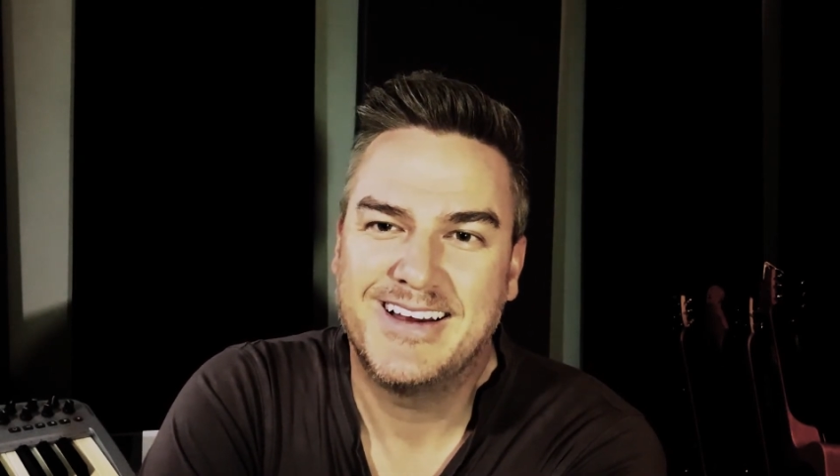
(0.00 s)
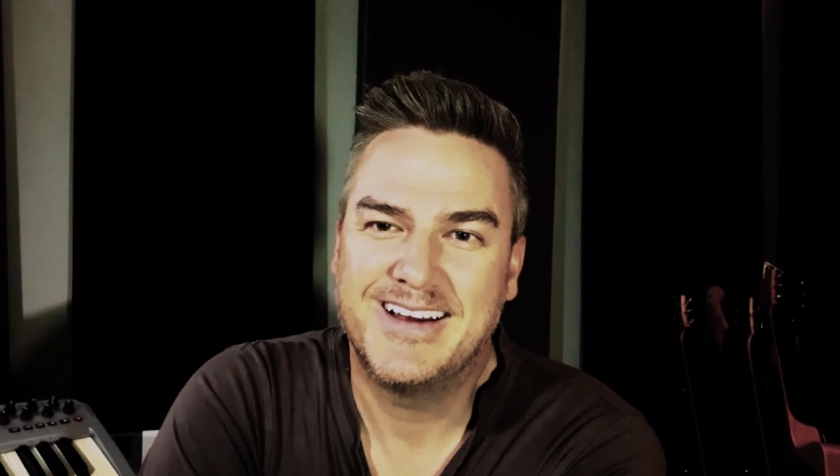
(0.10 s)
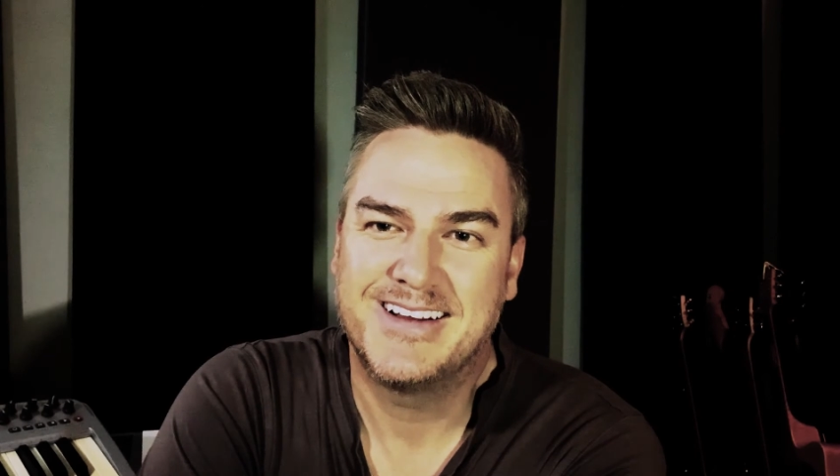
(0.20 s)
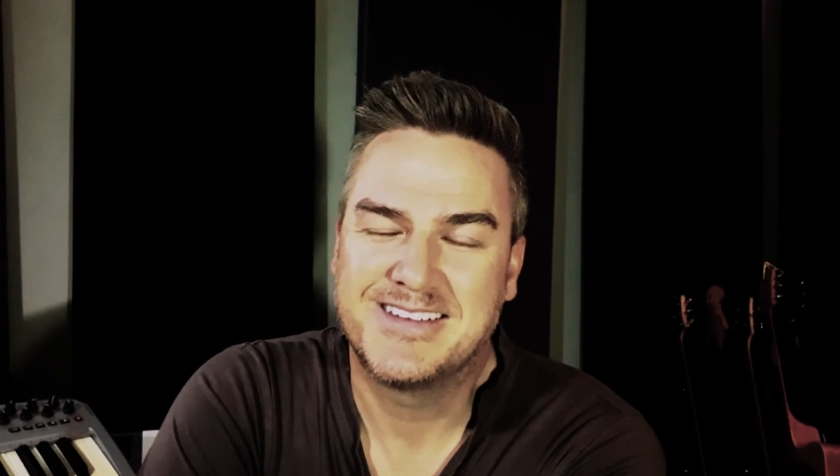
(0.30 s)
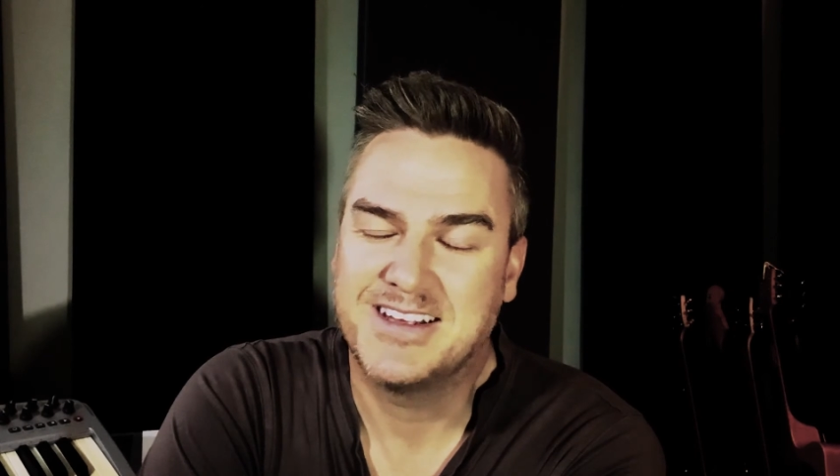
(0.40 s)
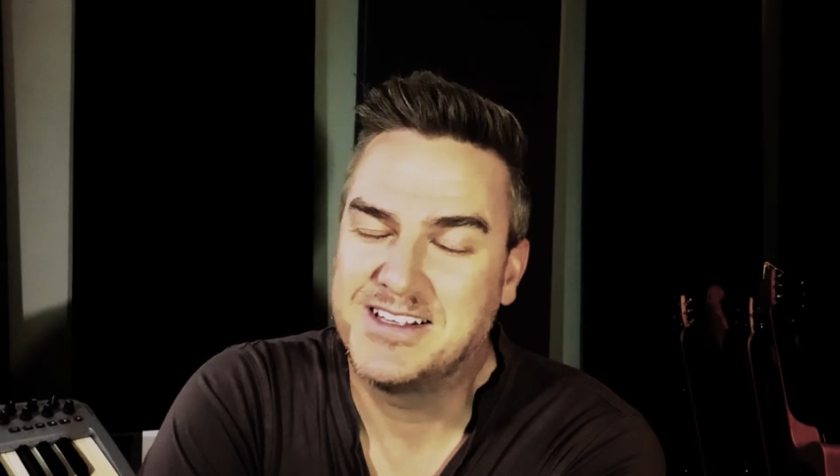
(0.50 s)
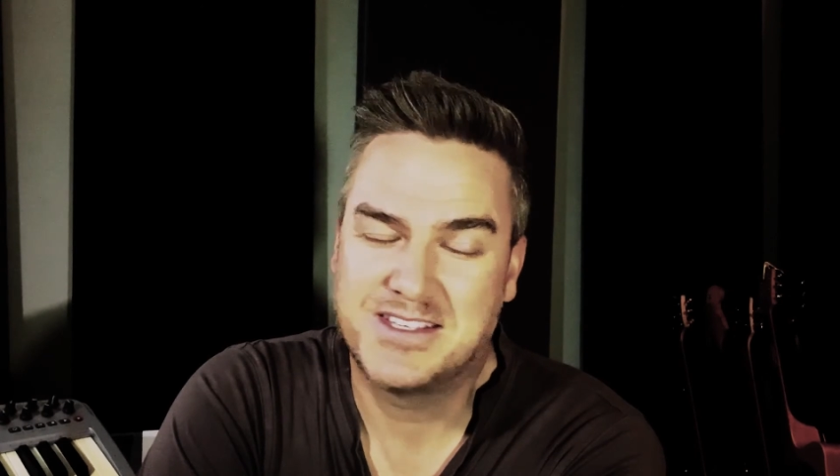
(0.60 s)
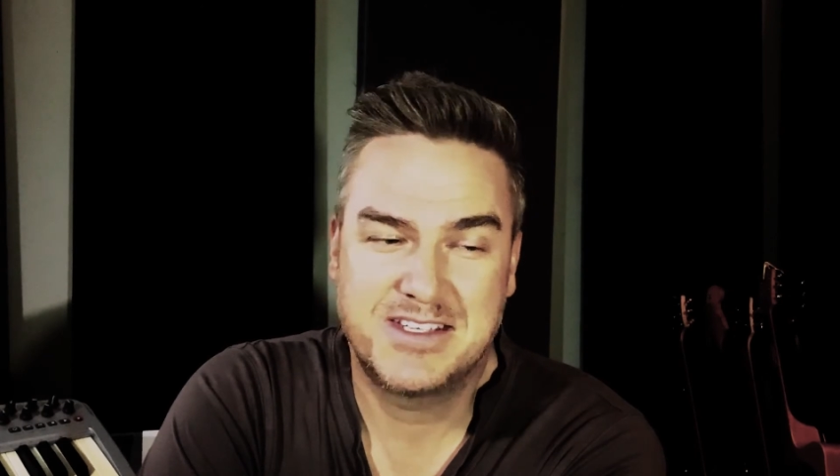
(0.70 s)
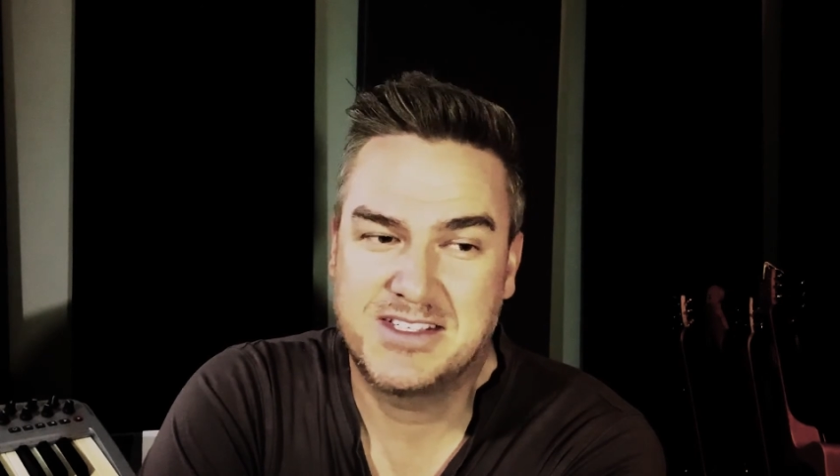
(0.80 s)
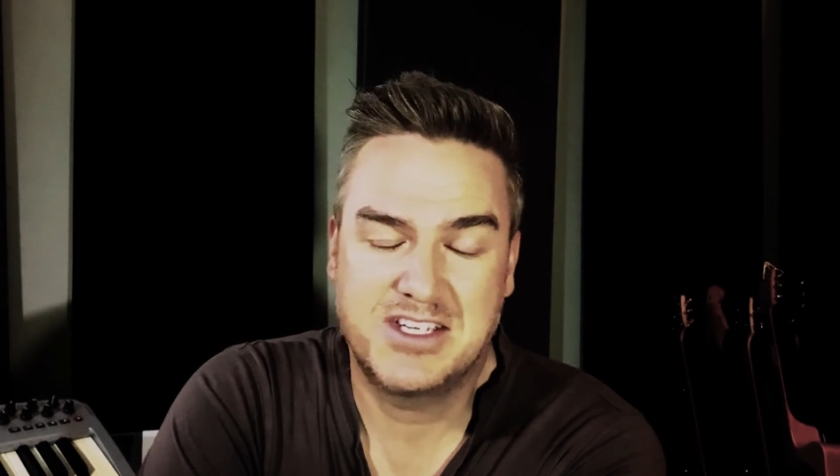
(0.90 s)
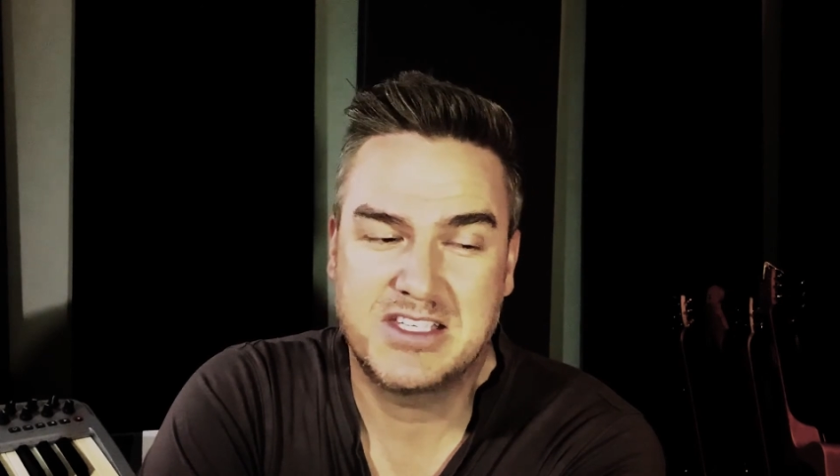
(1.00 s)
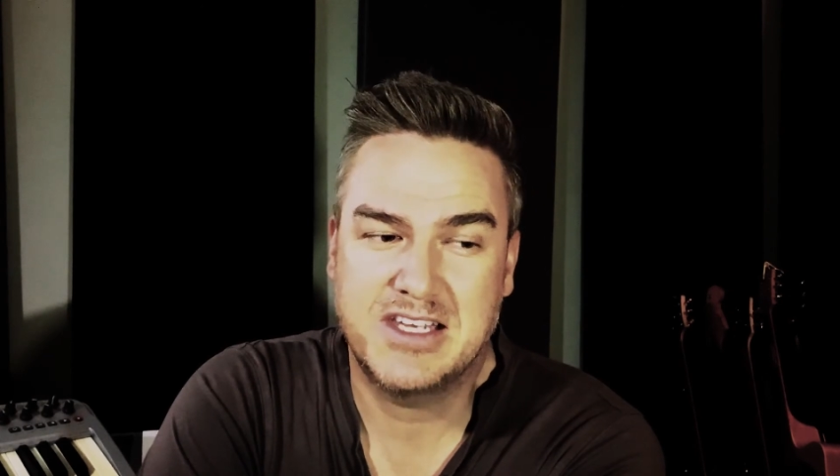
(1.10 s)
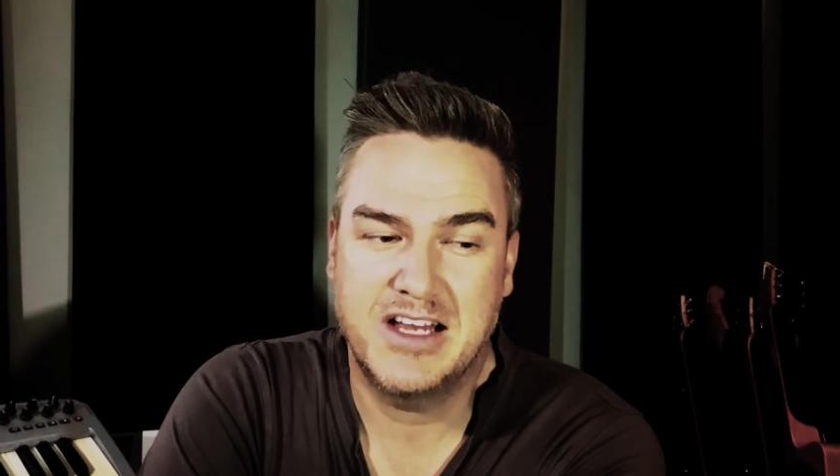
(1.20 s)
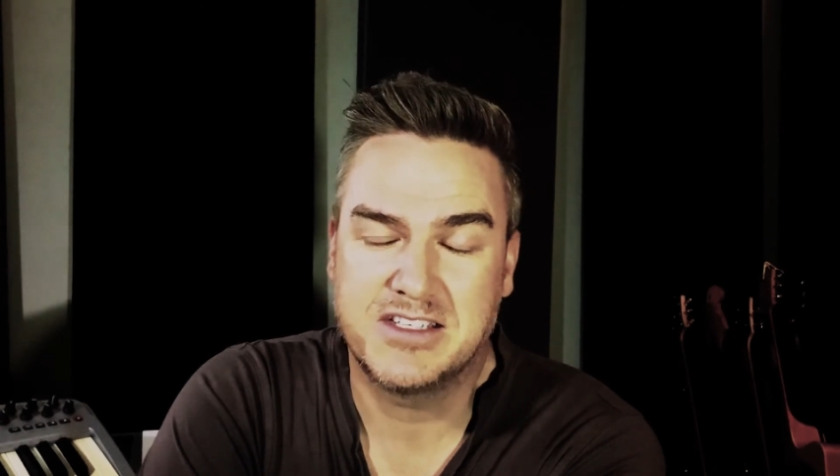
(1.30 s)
It's just